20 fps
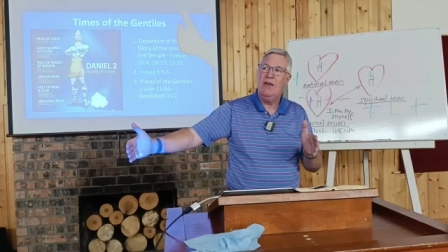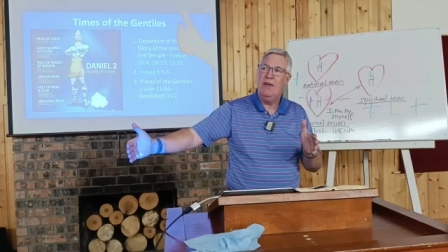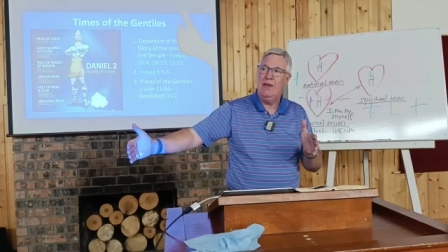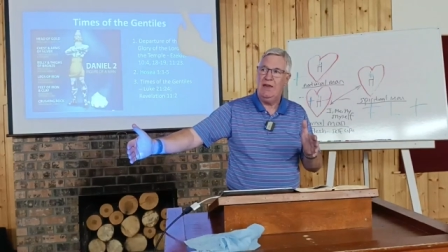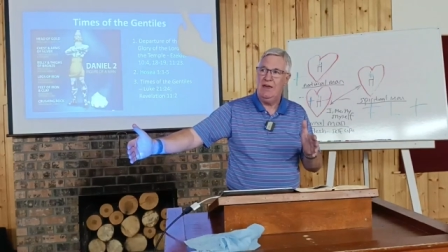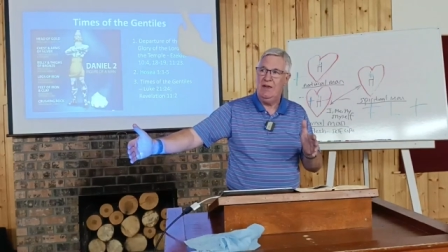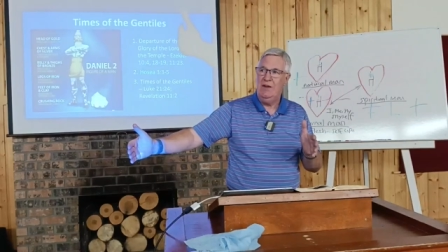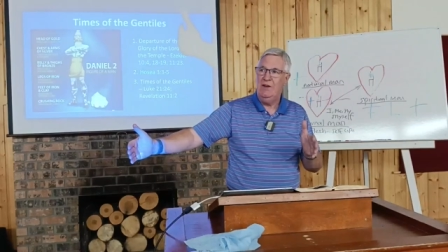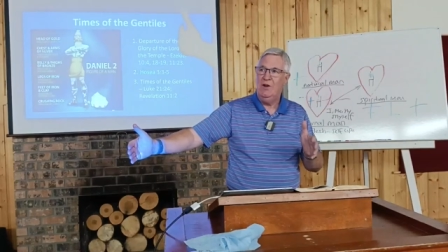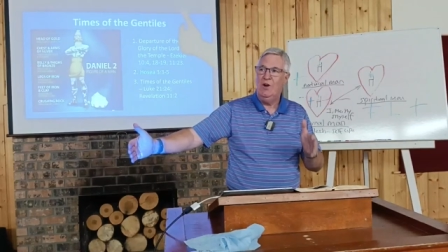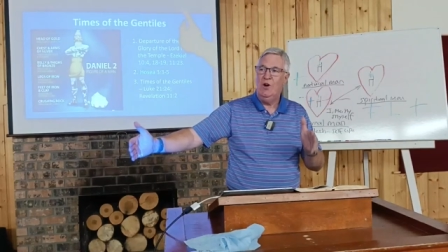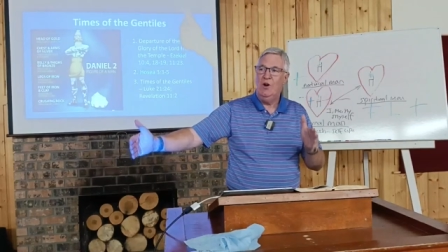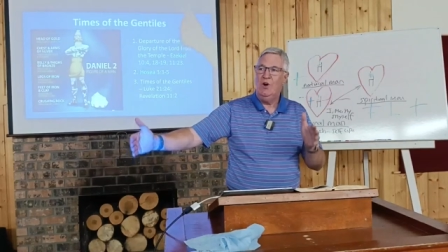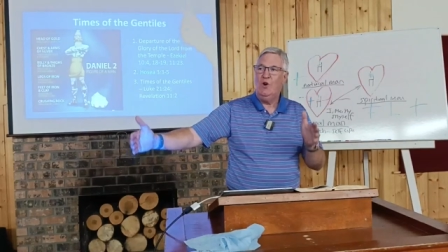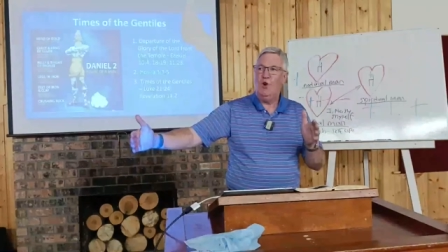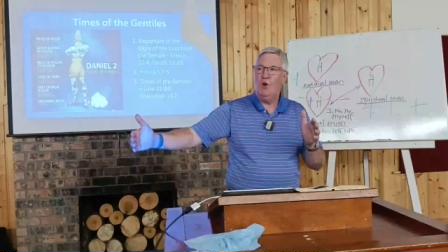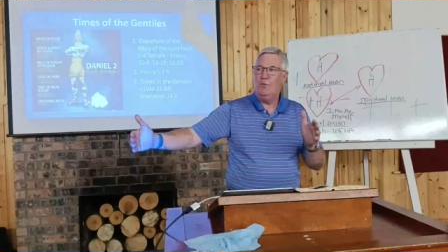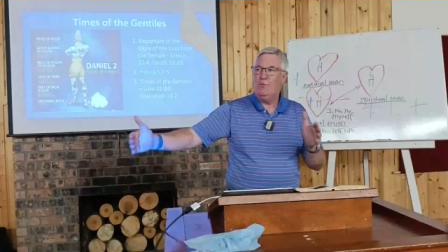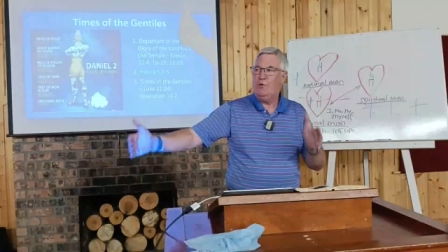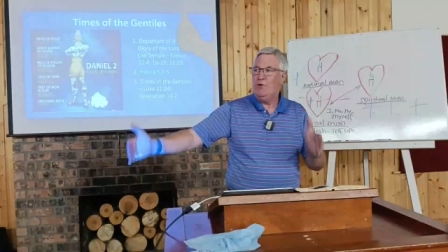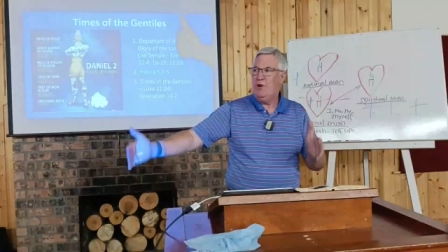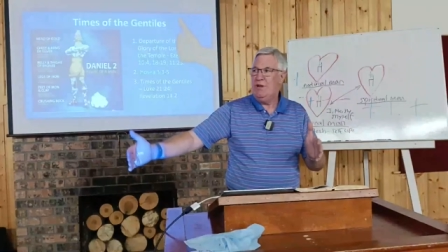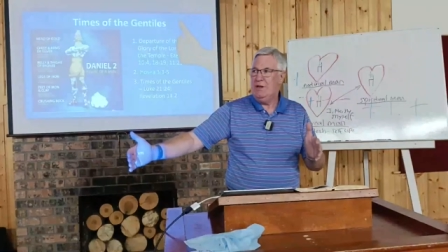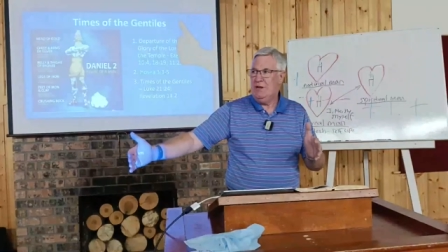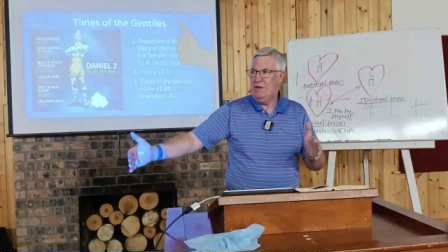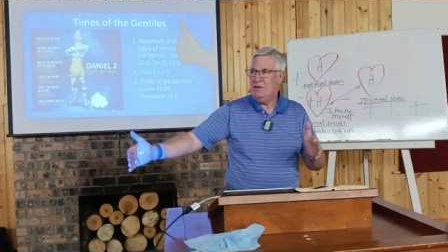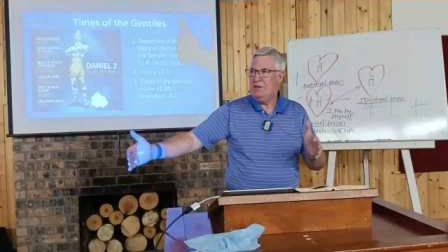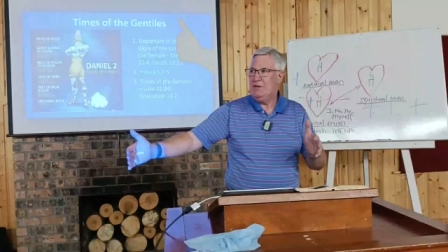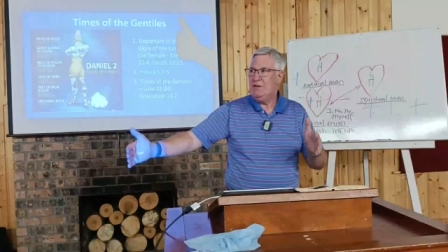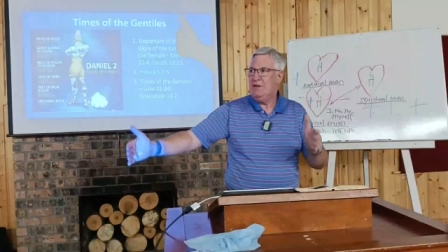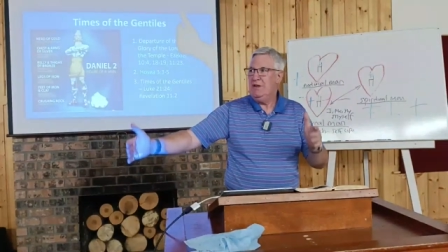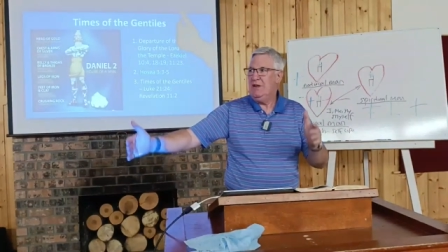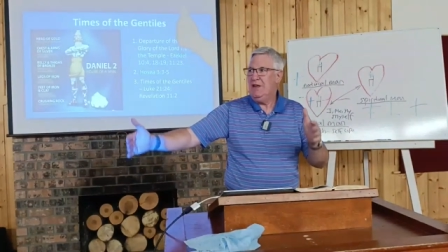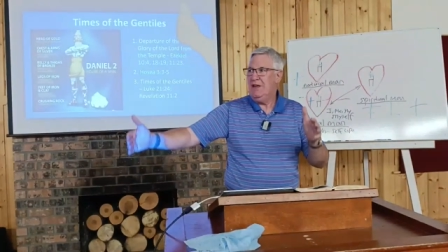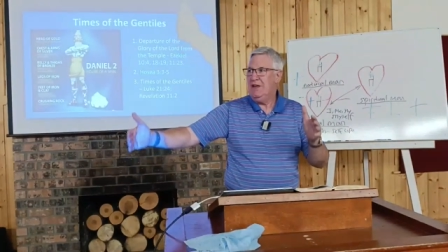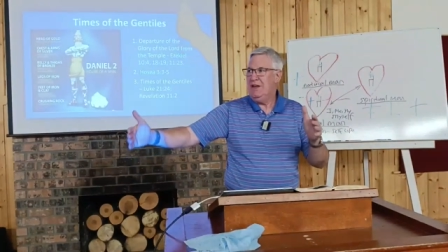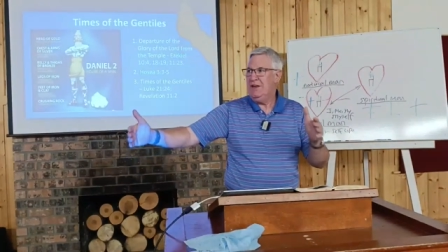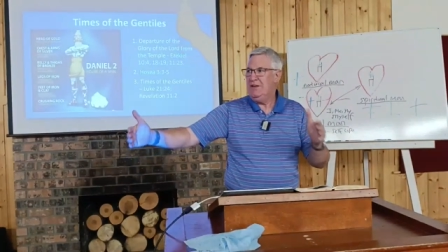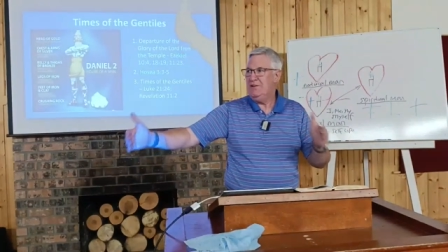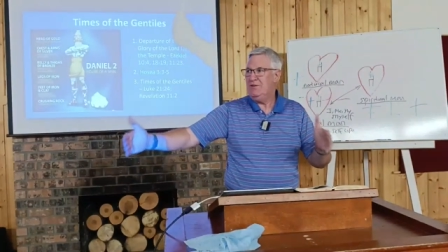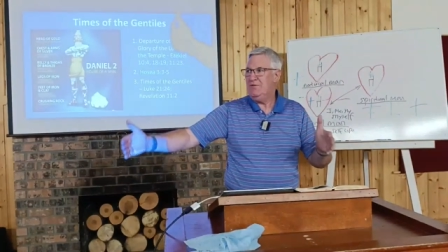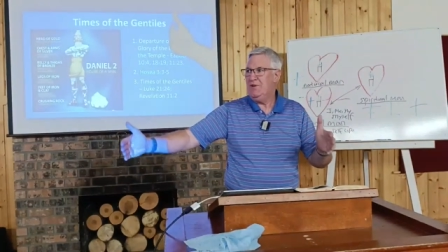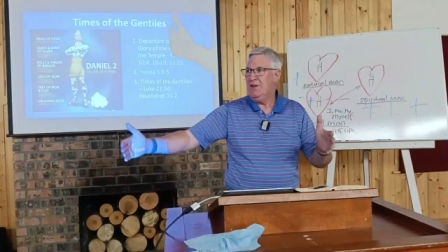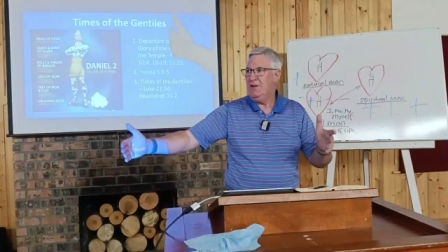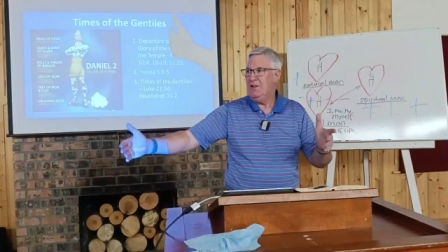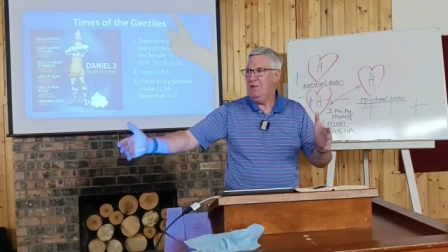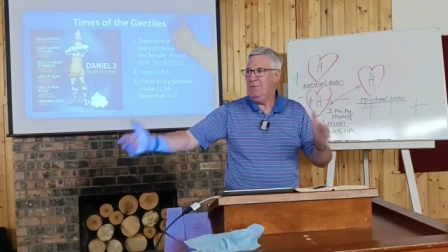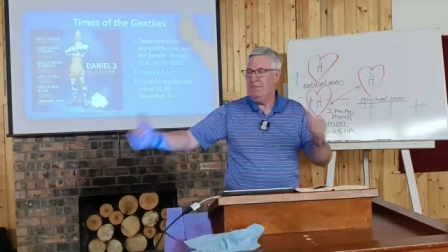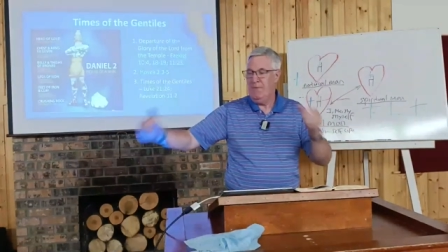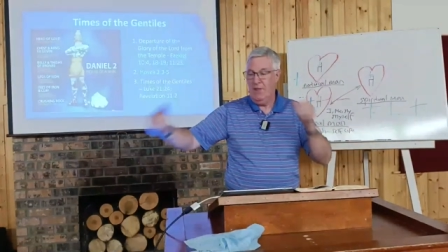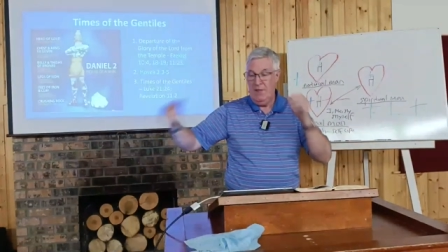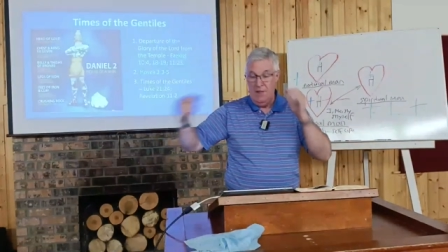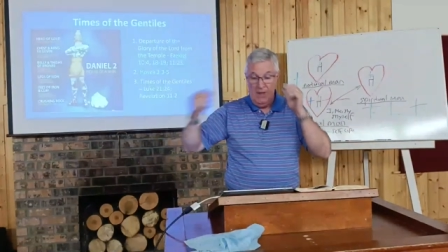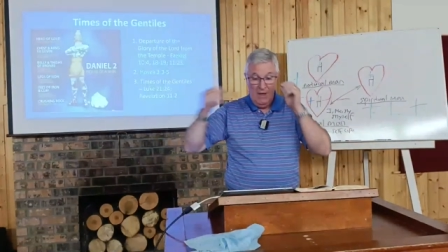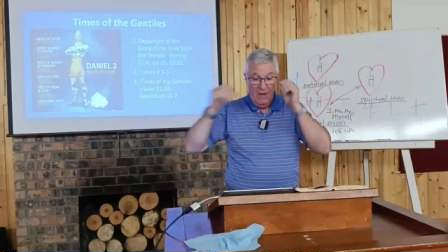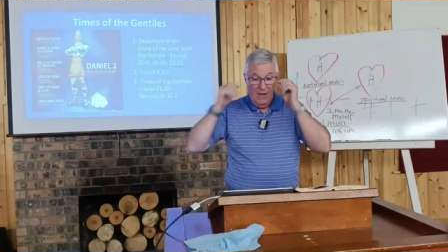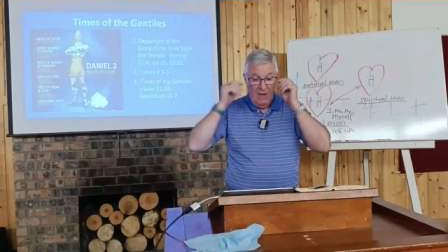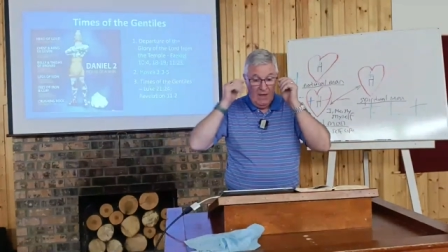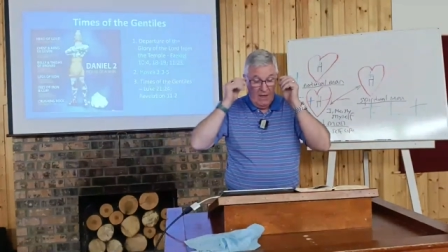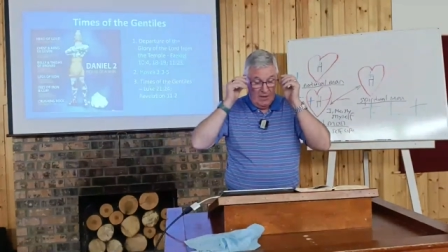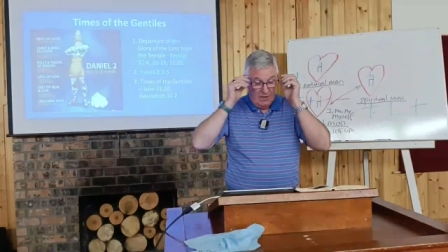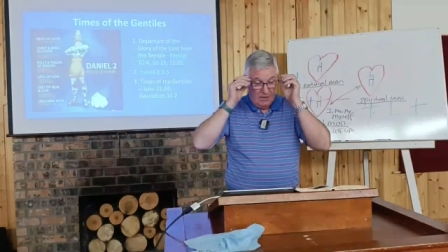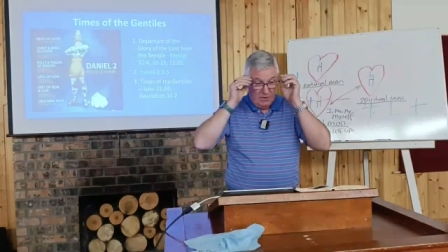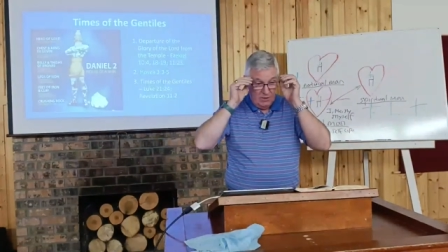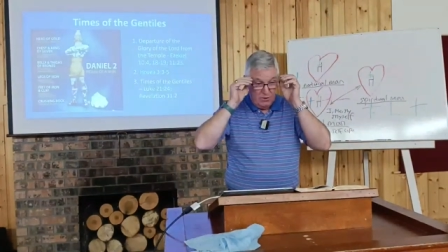king or prince in Israel. And